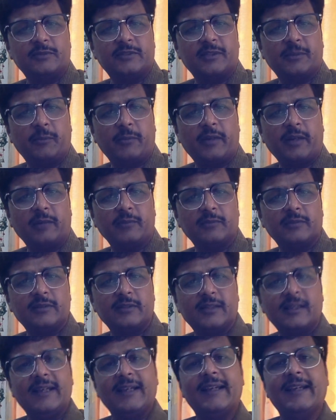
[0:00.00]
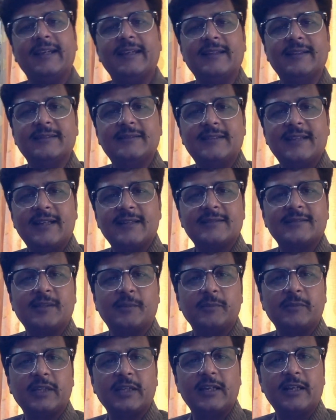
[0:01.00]
symptoms? Is there
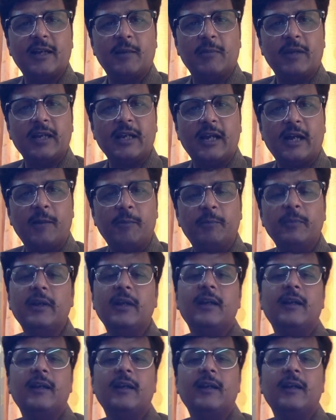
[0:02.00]
something coming up?